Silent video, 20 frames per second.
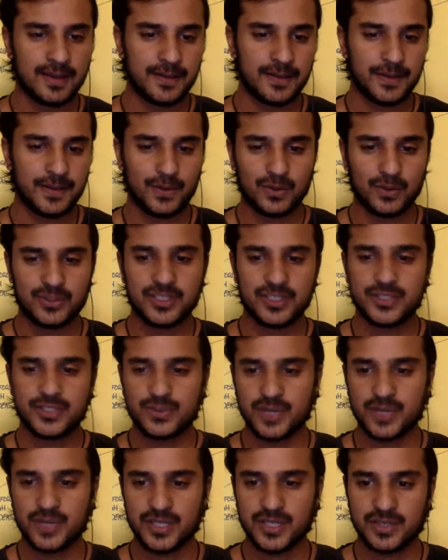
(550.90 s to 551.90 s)
the whole
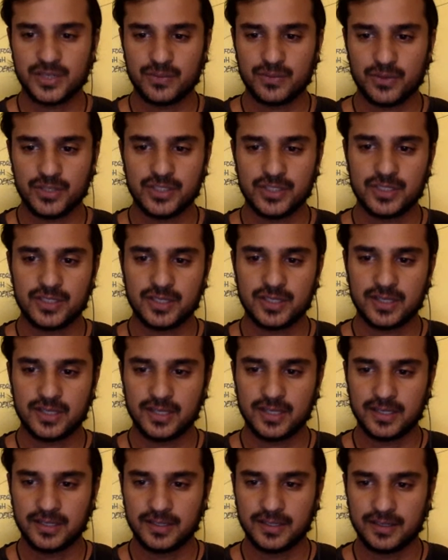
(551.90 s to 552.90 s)
situation was
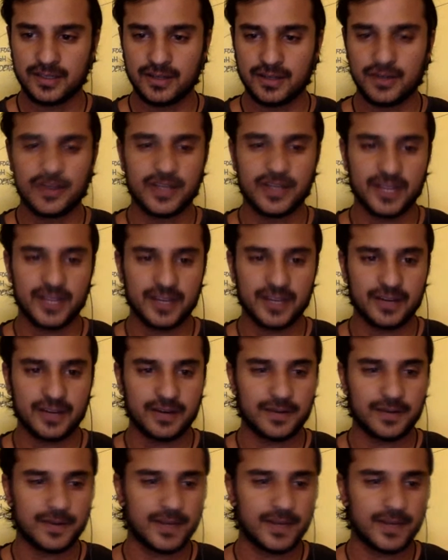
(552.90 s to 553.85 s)
in learning here.